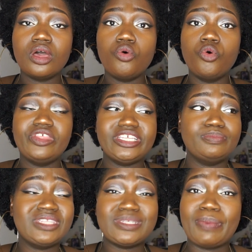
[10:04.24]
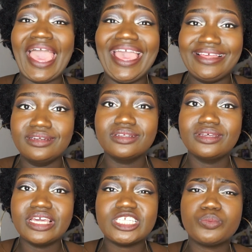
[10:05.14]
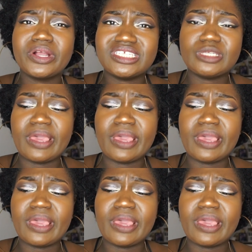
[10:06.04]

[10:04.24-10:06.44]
all this pain, express this